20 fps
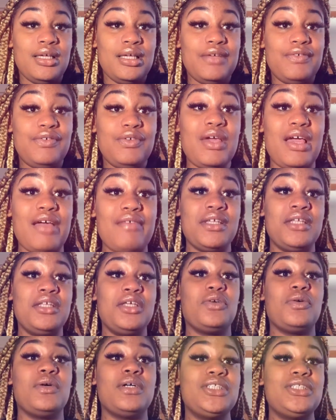if you have
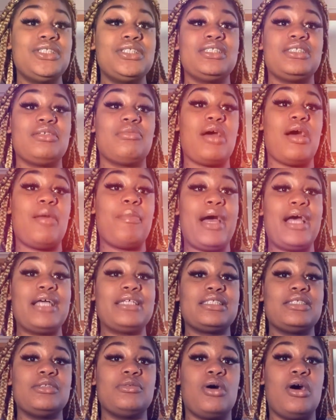any questions about
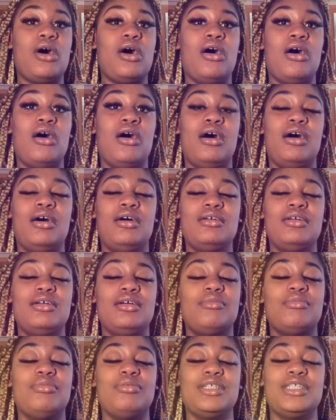basketball,
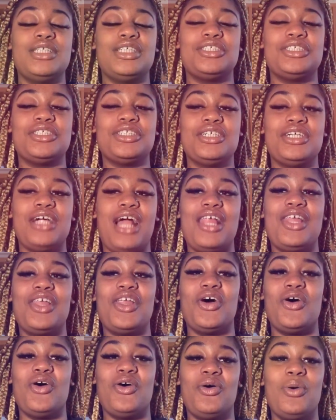I'm pretty sure I
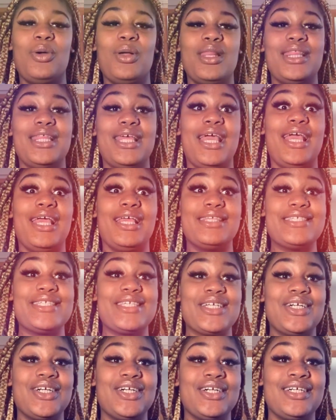know the
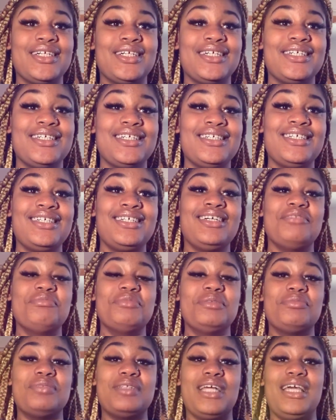answer.
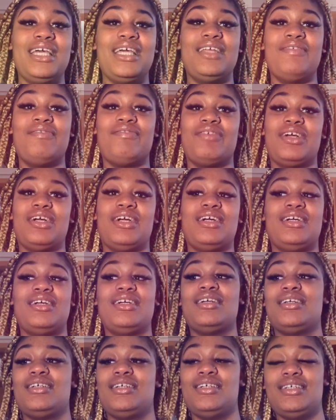Been playing for
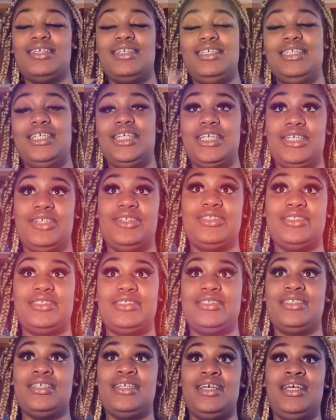
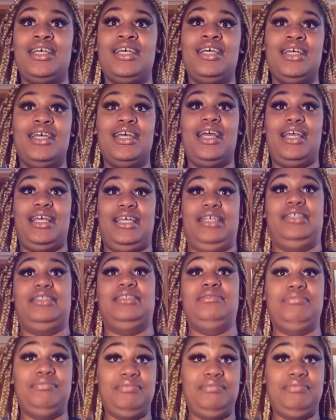years, and